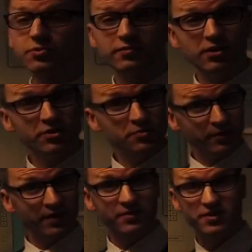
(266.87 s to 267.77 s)
which we've used
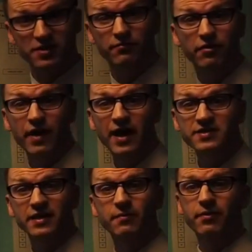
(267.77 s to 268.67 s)
previously on
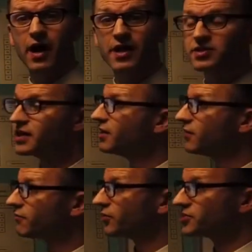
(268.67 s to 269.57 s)
Revise Enterprise
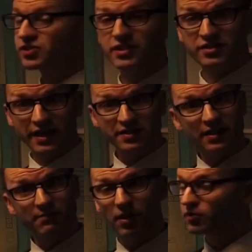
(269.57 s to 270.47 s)
for the
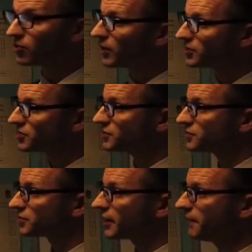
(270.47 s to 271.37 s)
GCSE model
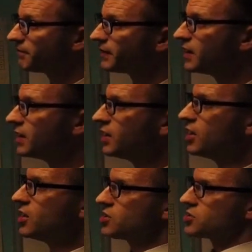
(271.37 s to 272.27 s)
questions. Okay.
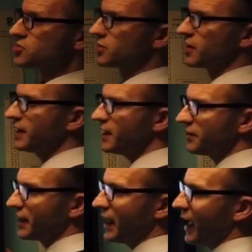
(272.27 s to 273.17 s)
So the key thing